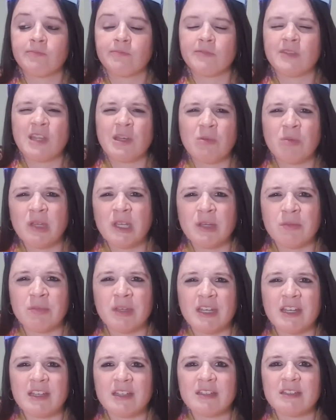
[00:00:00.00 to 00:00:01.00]
Now wait a
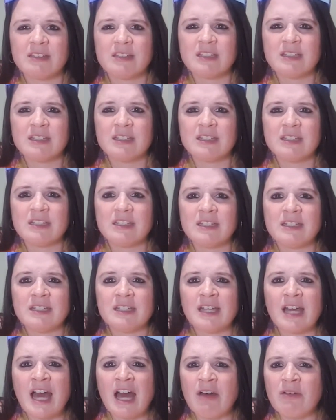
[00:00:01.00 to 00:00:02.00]
minute.
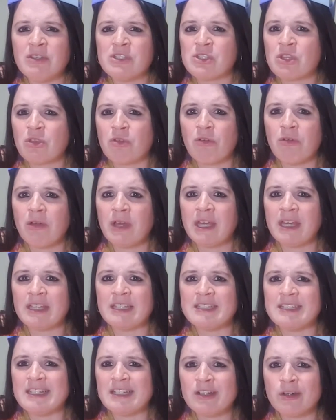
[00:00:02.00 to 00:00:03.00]
How is throwing a
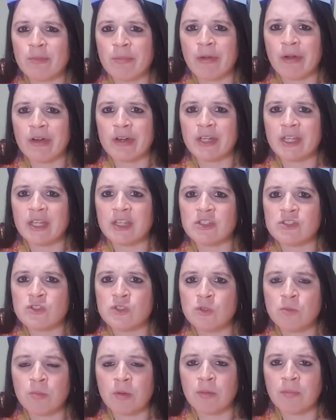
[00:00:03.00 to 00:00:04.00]
dinner party a
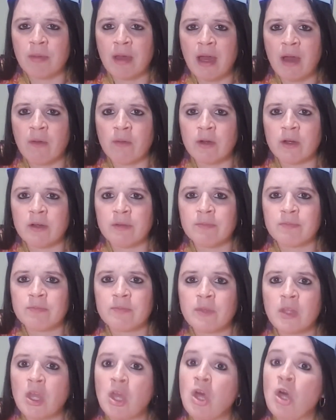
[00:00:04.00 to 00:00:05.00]
superpower?
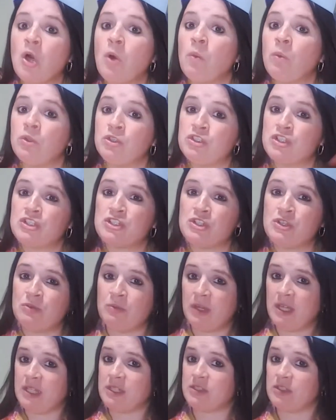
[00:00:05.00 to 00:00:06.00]
Well, just you
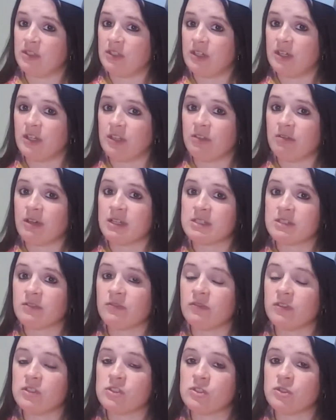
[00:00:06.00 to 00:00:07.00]
wait till you hear the rest of
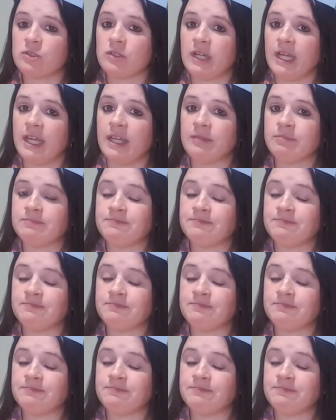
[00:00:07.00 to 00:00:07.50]
the story.